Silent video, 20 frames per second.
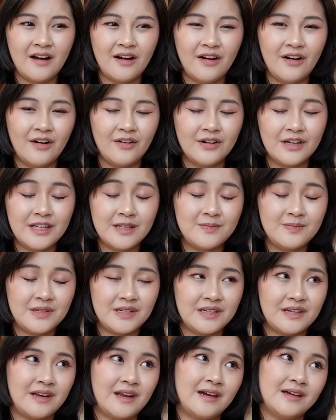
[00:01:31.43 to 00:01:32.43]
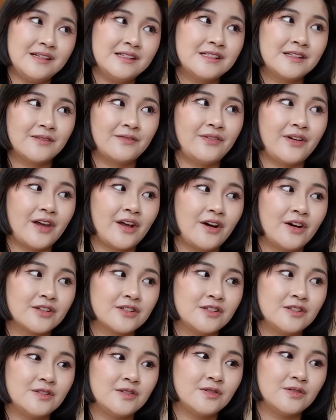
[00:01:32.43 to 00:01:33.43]
oh, it'd be nice if I
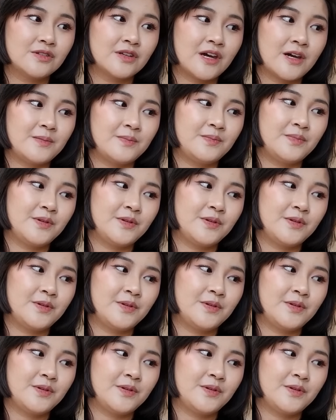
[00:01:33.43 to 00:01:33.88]
got to do that,